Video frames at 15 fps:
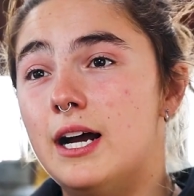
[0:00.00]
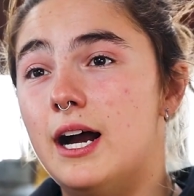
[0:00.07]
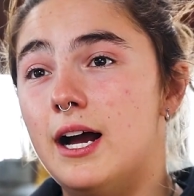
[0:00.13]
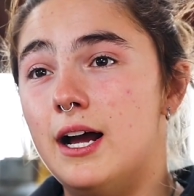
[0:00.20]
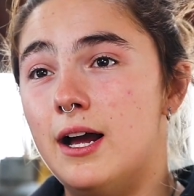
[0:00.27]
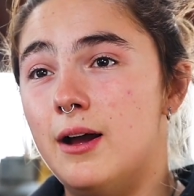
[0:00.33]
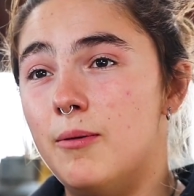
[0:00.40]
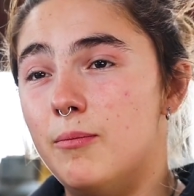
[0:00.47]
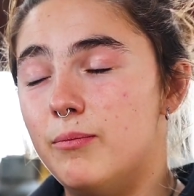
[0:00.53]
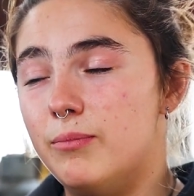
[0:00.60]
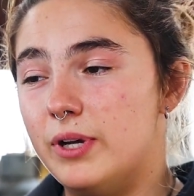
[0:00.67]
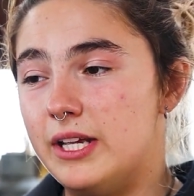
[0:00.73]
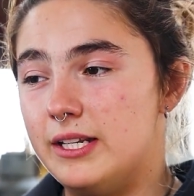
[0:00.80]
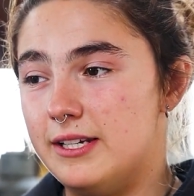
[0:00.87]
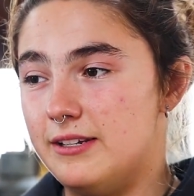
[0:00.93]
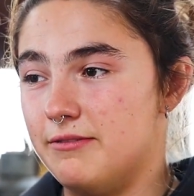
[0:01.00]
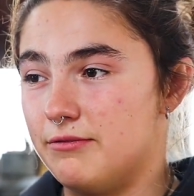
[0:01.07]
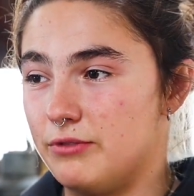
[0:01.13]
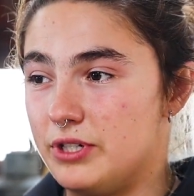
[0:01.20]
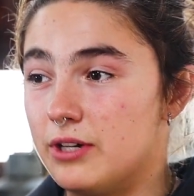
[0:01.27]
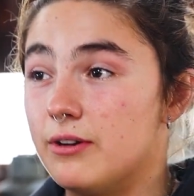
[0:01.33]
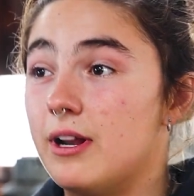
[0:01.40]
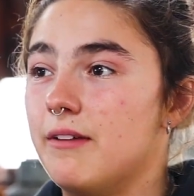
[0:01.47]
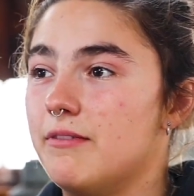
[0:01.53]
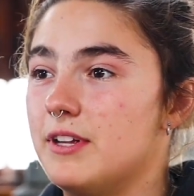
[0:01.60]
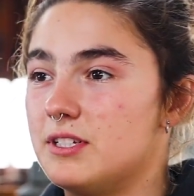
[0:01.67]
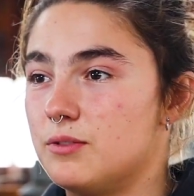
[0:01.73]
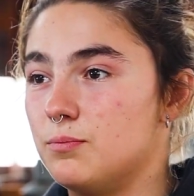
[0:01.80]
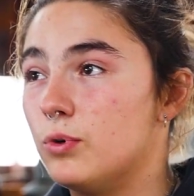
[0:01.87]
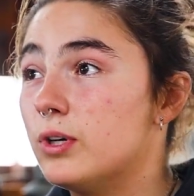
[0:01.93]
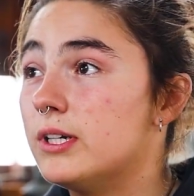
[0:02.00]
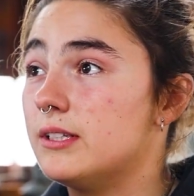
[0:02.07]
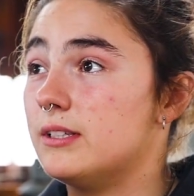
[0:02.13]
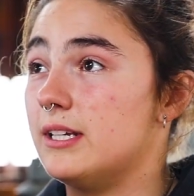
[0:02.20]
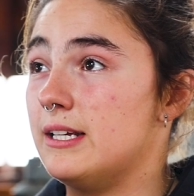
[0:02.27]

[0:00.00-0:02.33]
Um, but if we don't have that support,